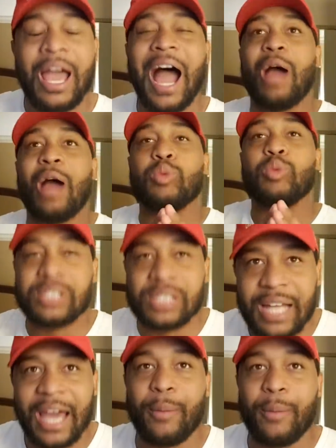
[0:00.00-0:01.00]
I originally
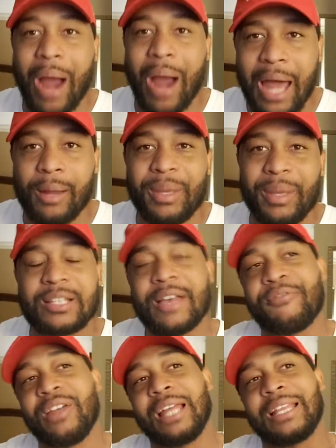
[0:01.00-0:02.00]
had a problem because I
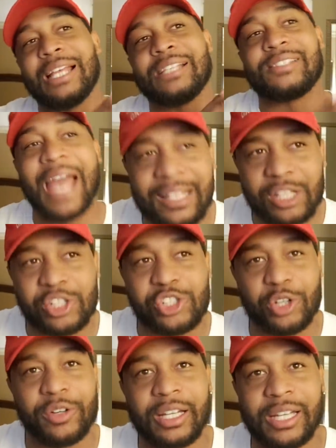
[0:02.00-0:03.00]
felt like they stacked the
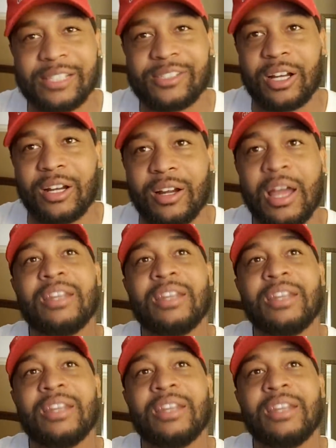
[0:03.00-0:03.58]
jury against her.